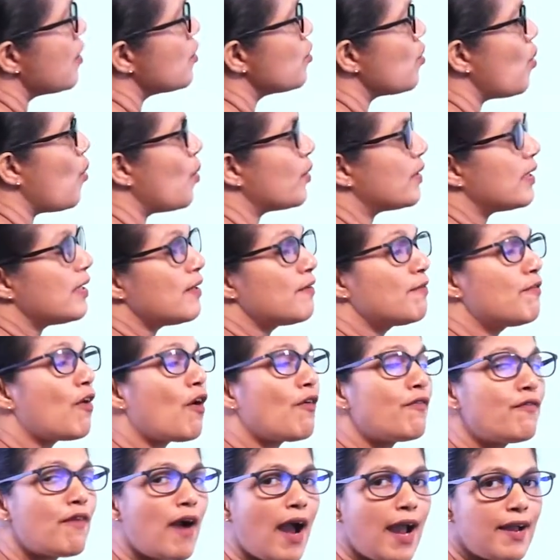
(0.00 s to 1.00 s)
total for
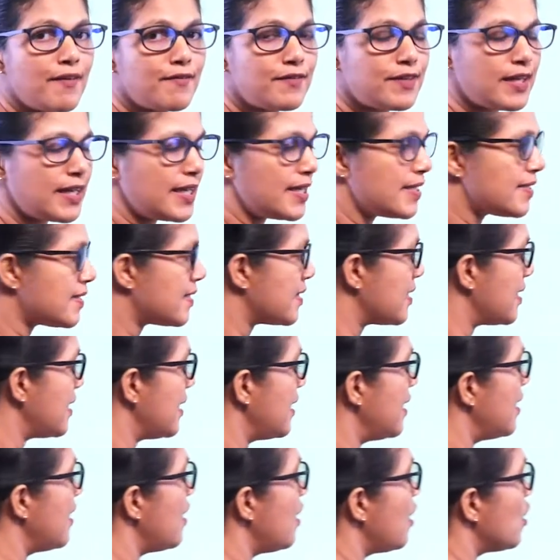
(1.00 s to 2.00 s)
5 days.
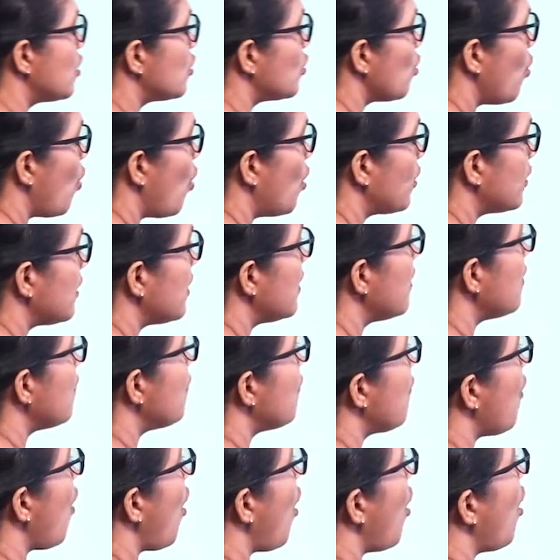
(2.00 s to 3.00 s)
Total
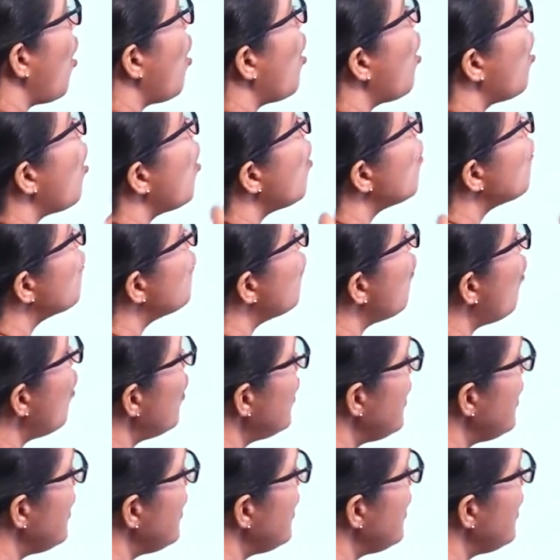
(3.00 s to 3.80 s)
for 4